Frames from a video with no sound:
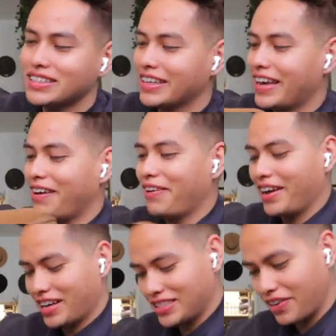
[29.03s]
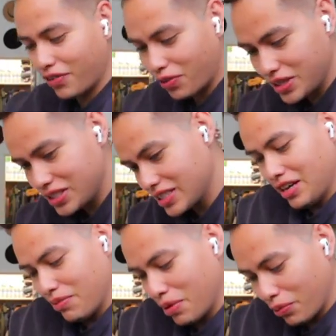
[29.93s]
I can't wait, because I've always
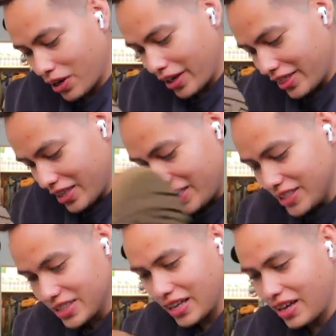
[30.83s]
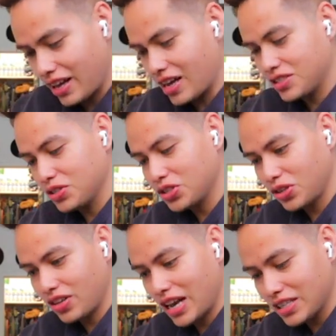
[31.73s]
been wanting these, as you
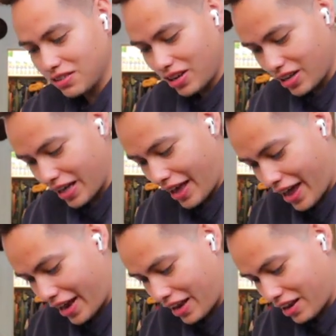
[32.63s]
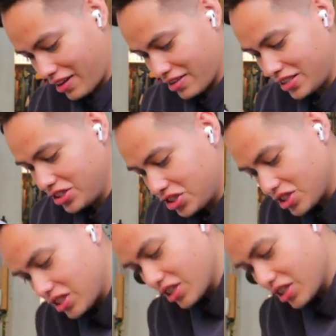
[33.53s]
saw in the last vlog, and these just